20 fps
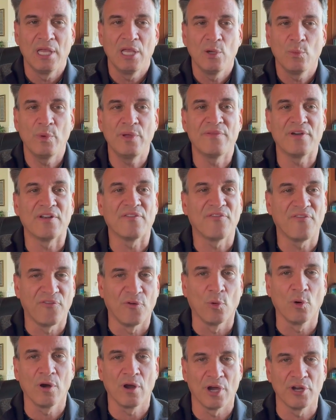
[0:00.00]
we've had
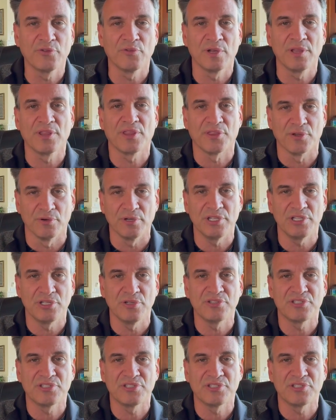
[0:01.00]
432